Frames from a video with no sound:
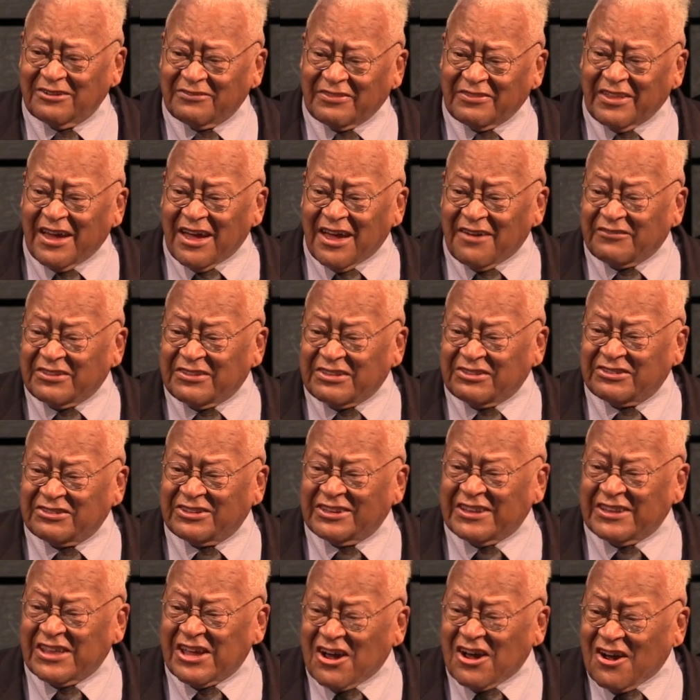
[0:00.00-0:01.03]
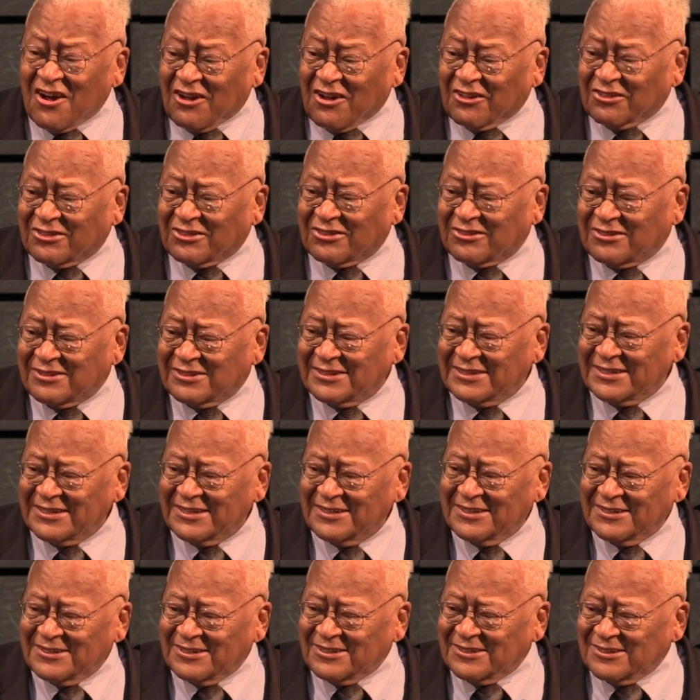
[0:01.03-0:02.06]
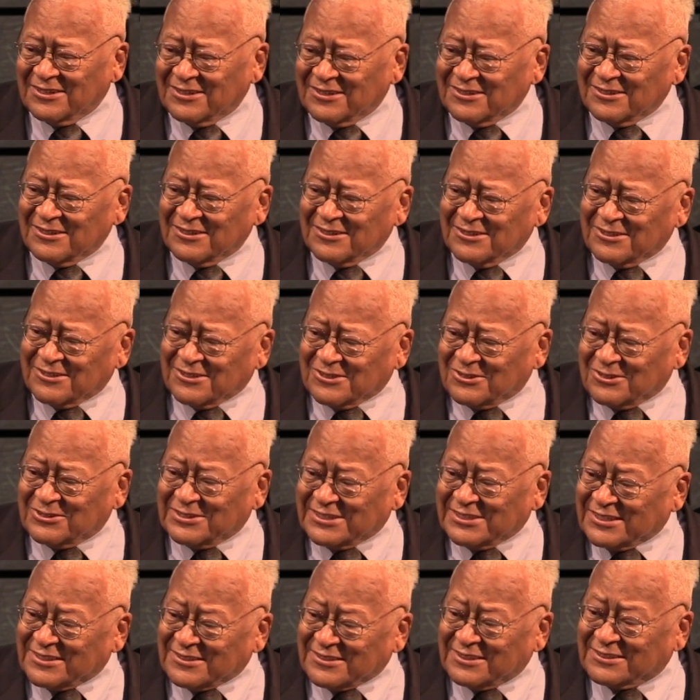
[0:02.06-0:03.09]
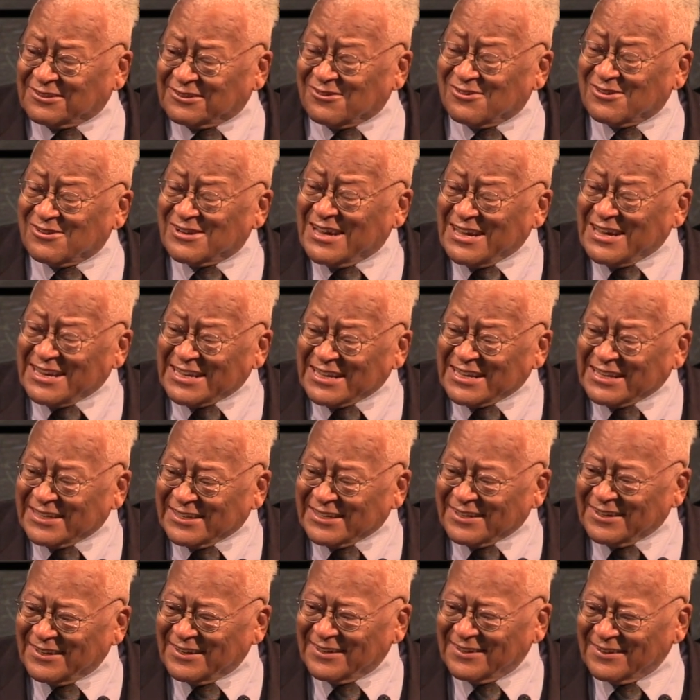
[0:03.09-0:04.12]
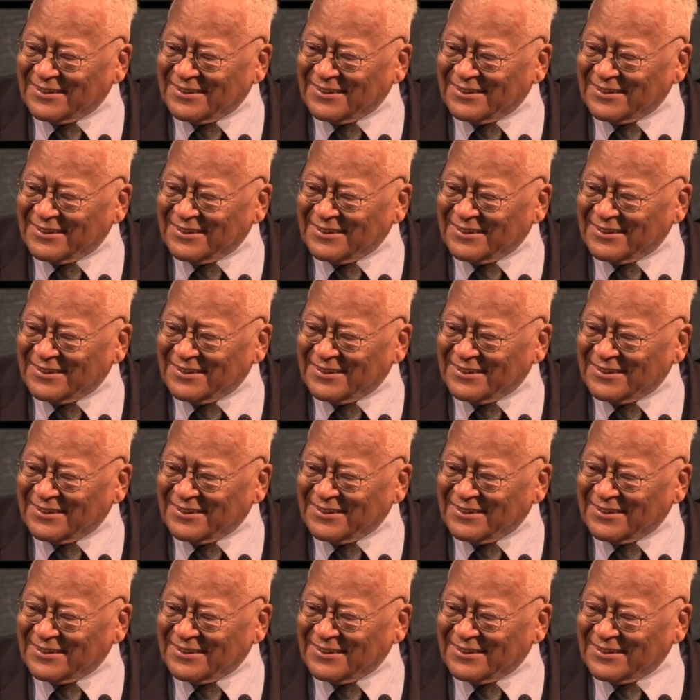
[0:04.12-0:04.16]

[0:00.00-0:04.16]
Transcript: of the heavens and the earth who did the creating.